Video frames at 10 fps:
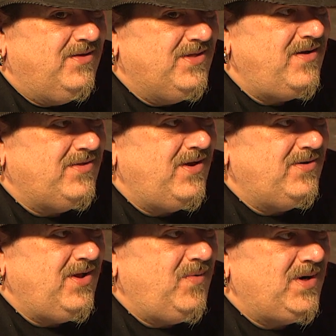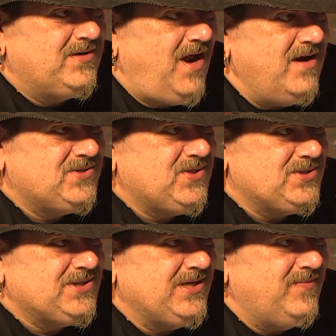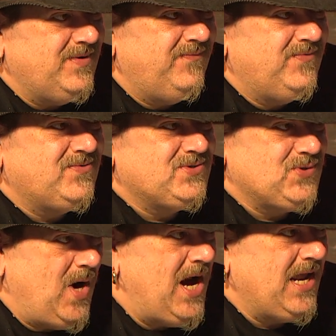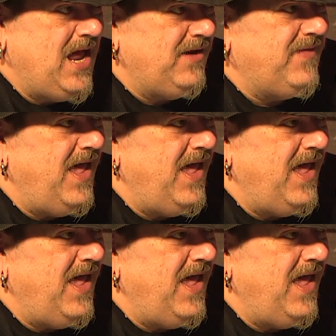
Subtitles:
there were dinosaurs that would have drank out of that,